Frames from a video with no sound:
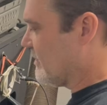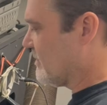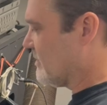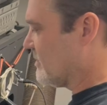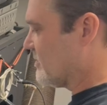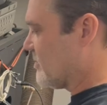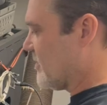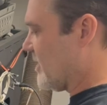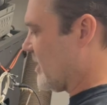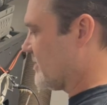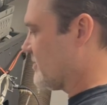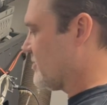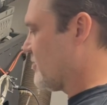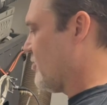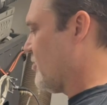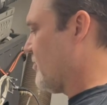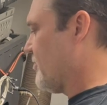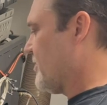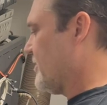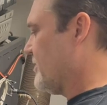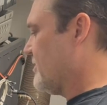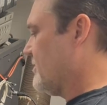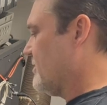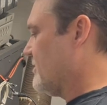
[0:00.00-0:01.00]
Exhaust
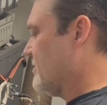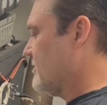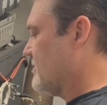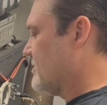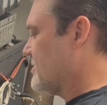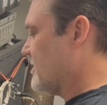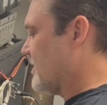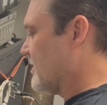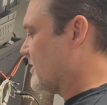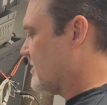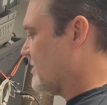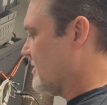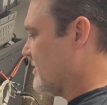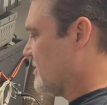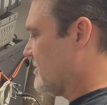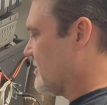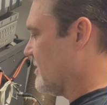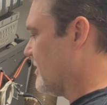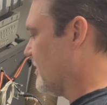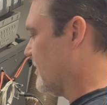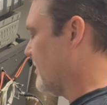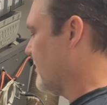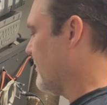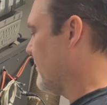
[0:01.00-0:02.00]
open. Check the intake.